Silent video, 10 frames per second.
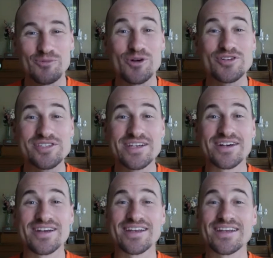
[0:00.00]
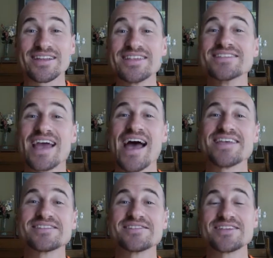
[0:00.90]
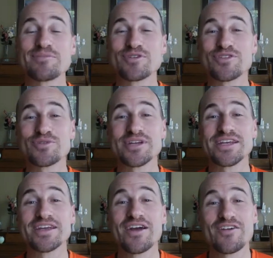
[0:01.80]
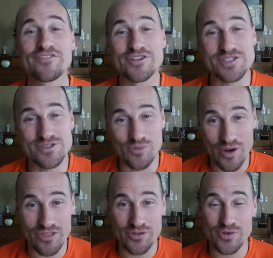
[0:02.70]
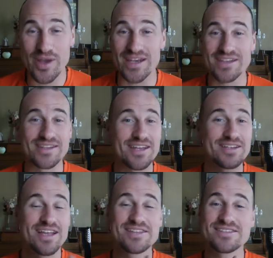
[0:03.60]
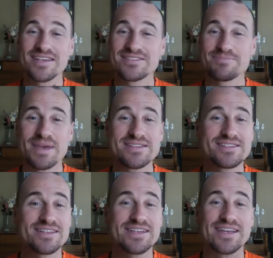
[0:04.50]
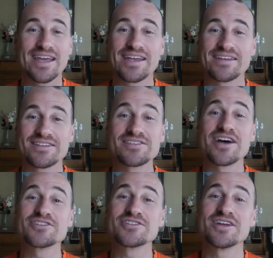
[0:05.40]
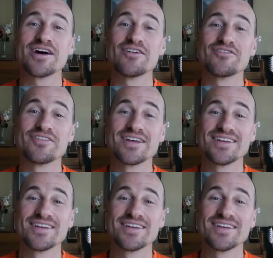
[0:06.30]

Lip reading: words here in Ecclesiastes chapter 3, verses 1 through 8, and it's basically a discussion of